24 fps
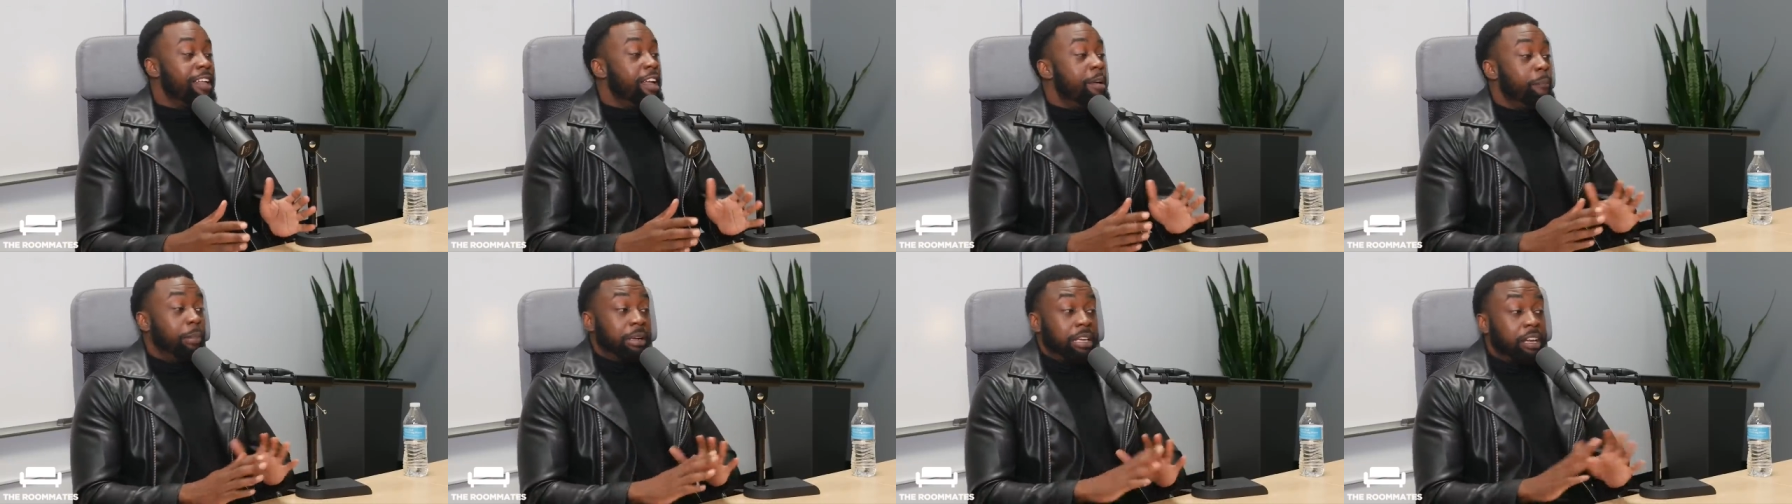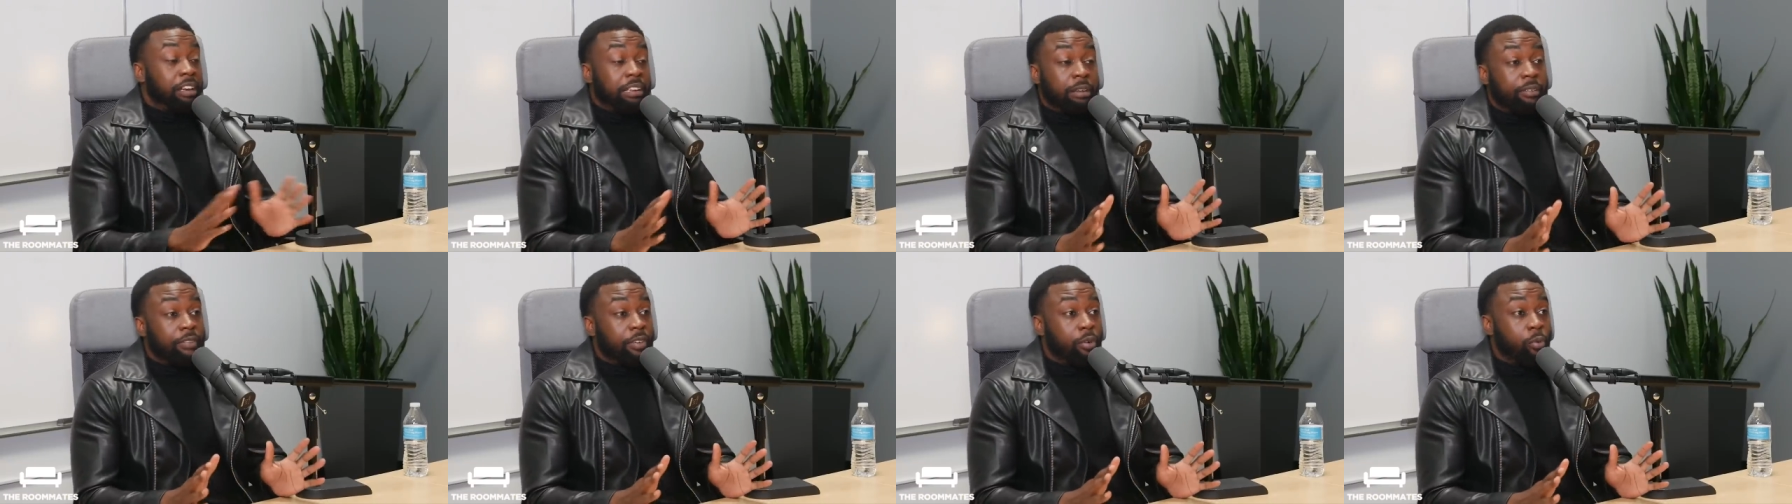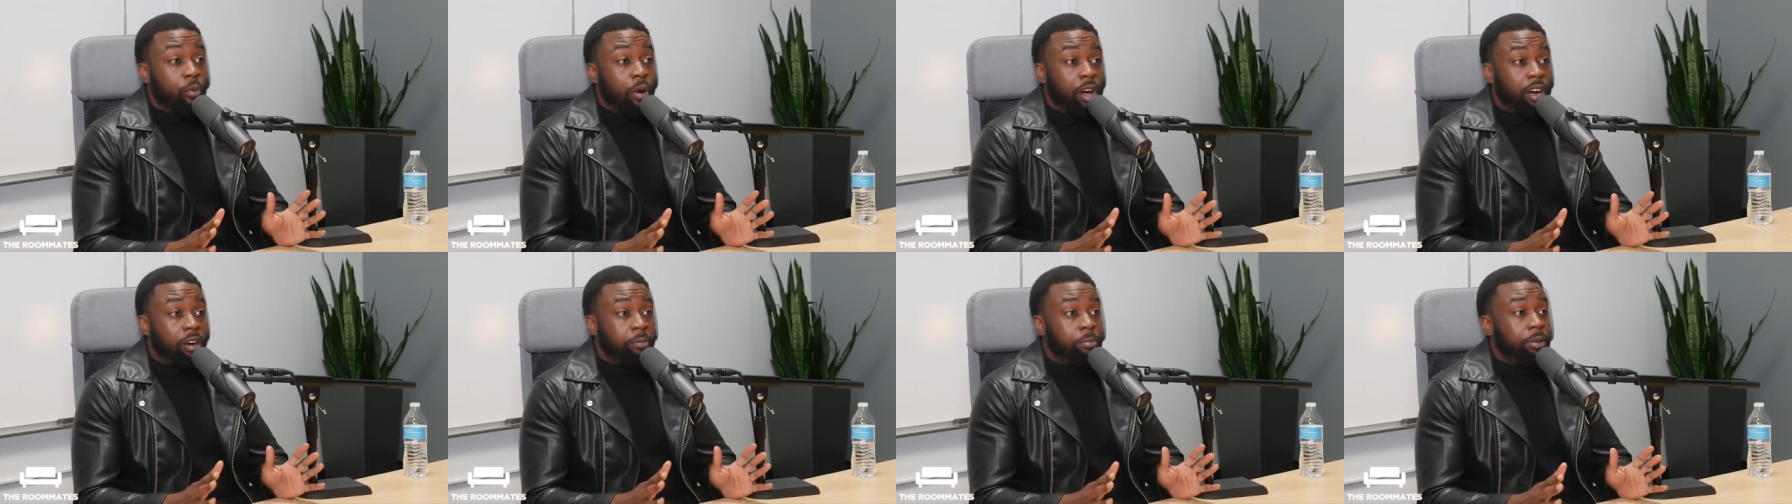But none of them ever
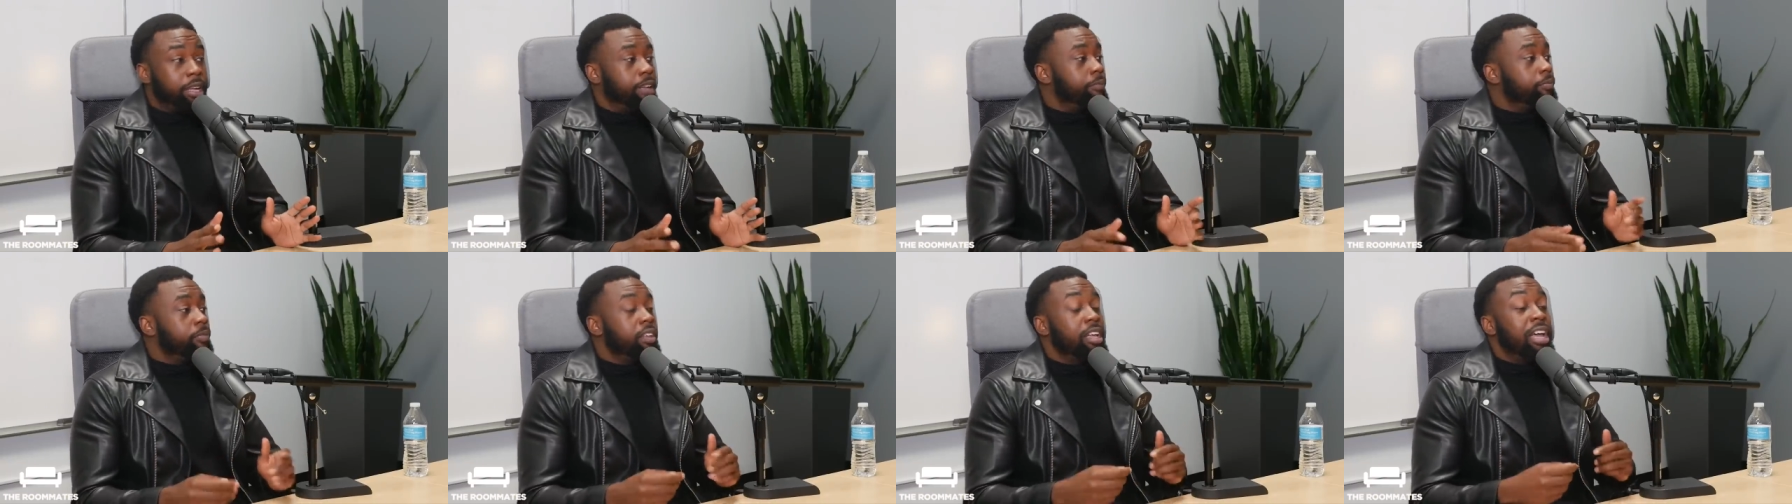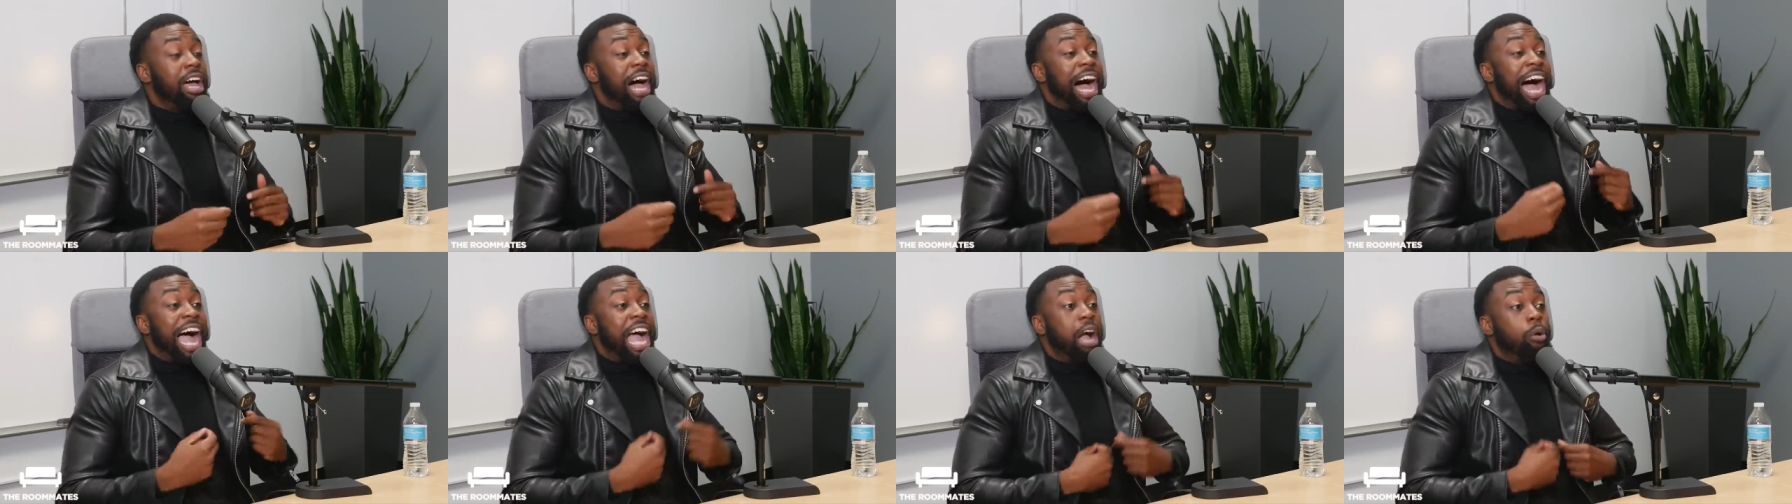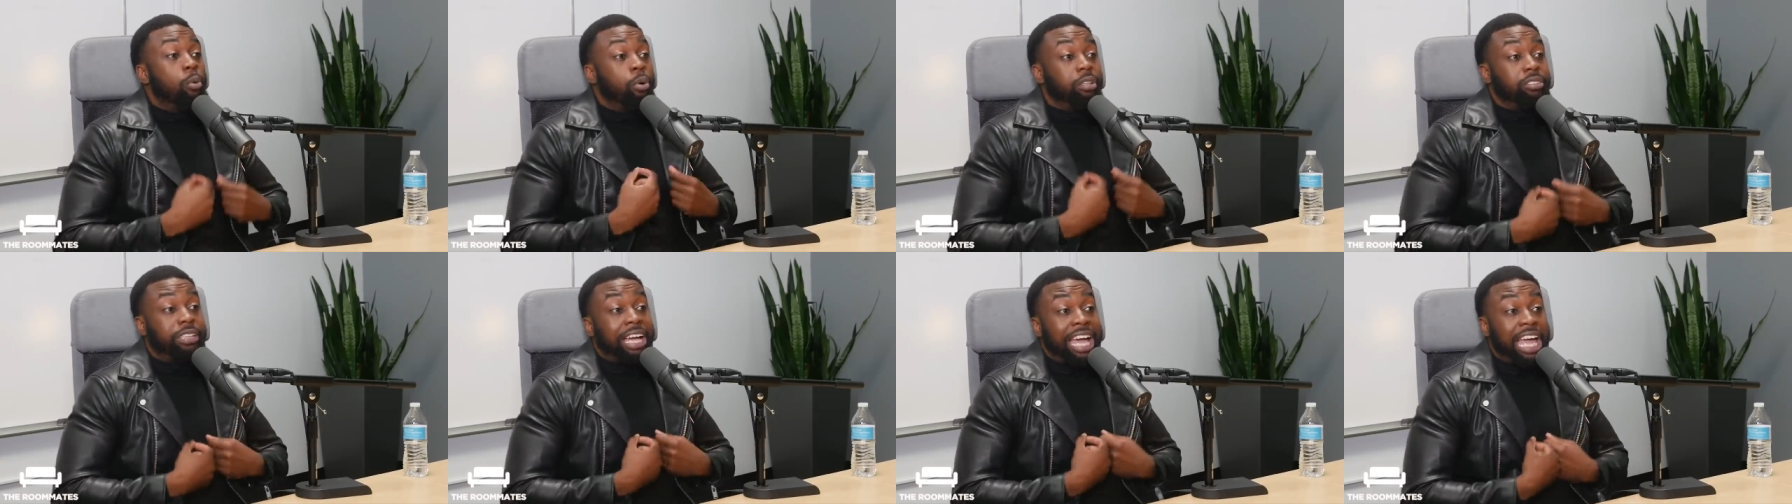wanted me. I
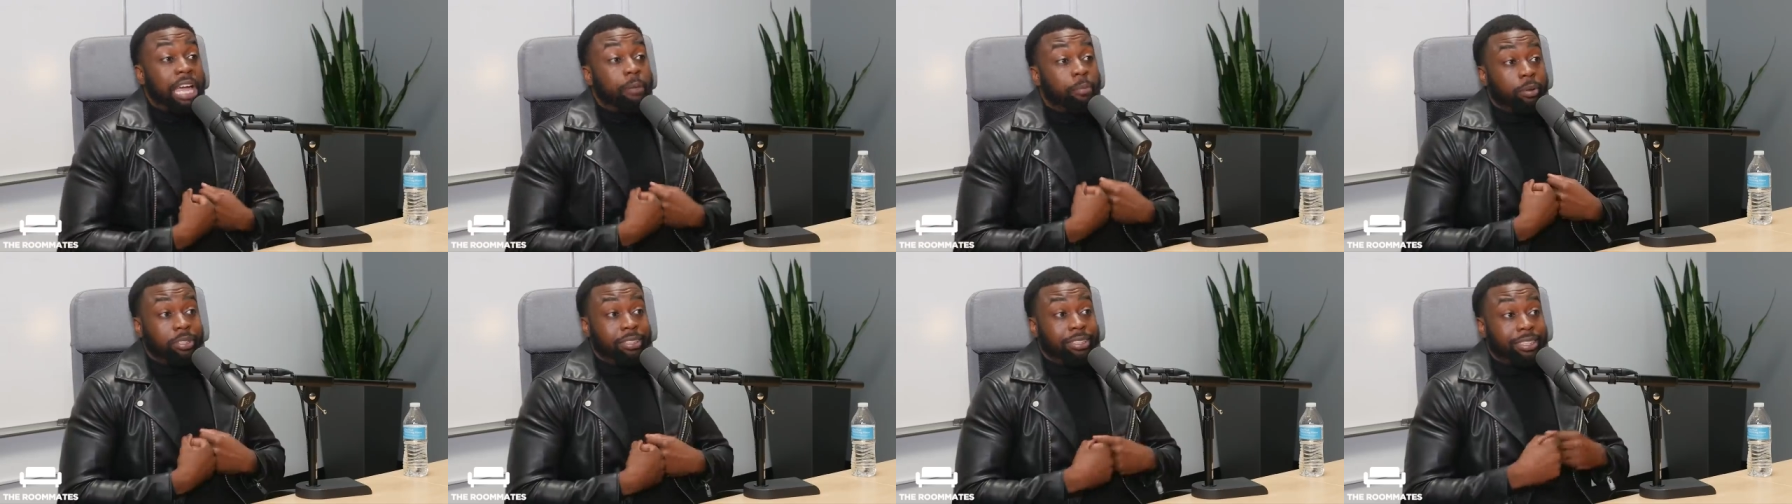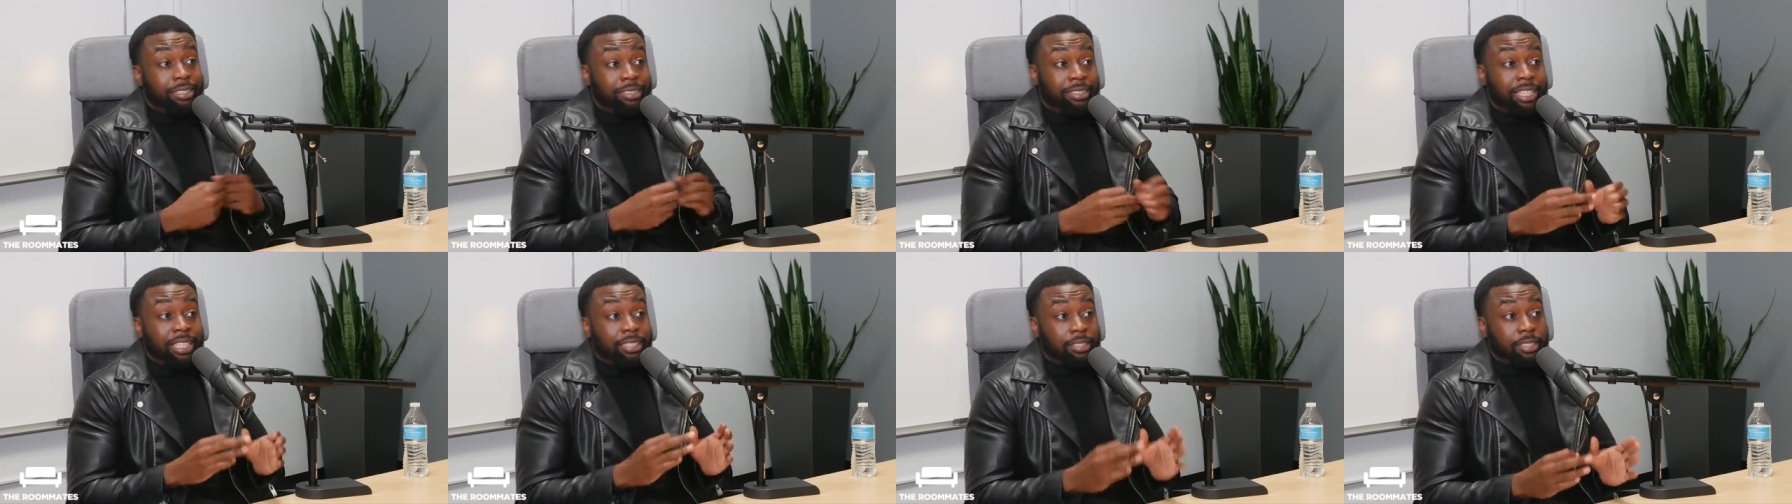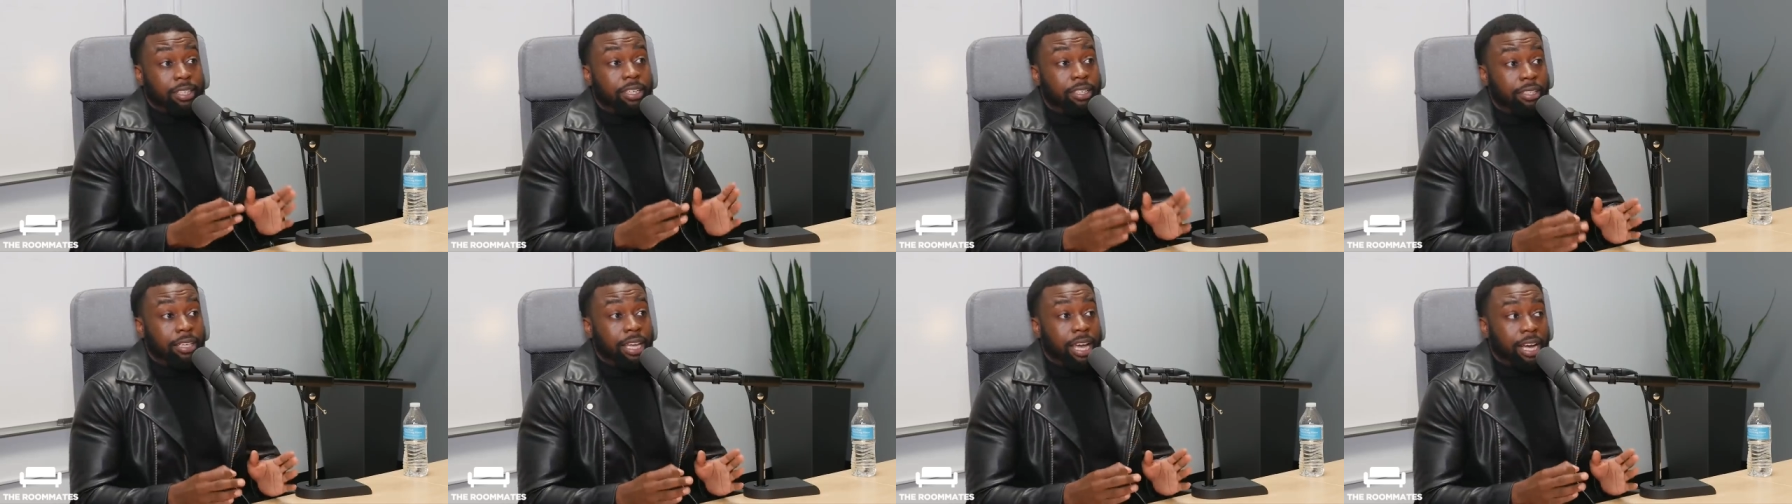was able to
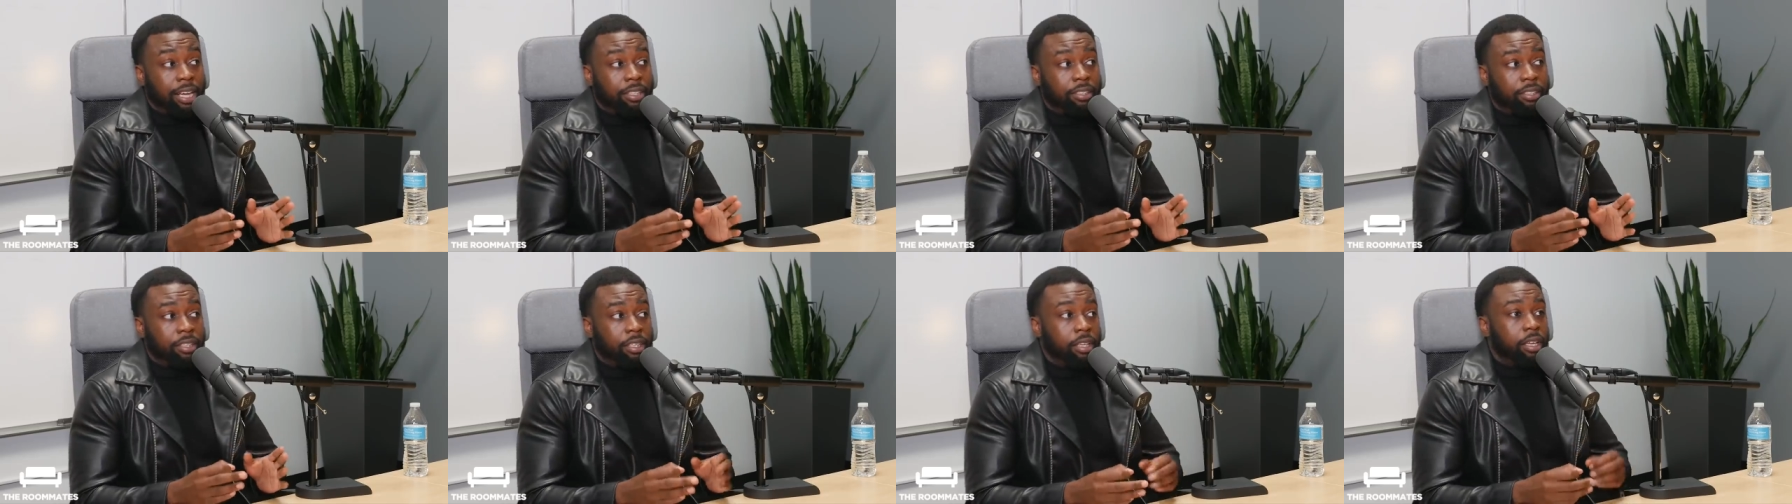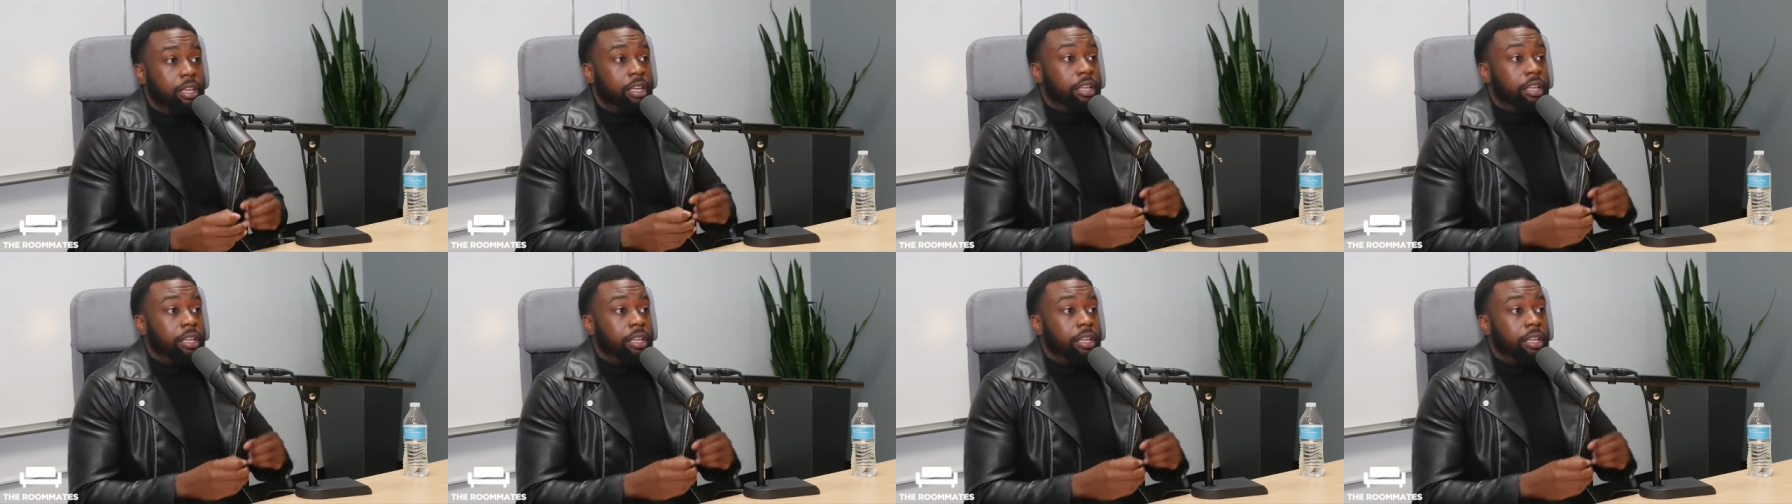disconnect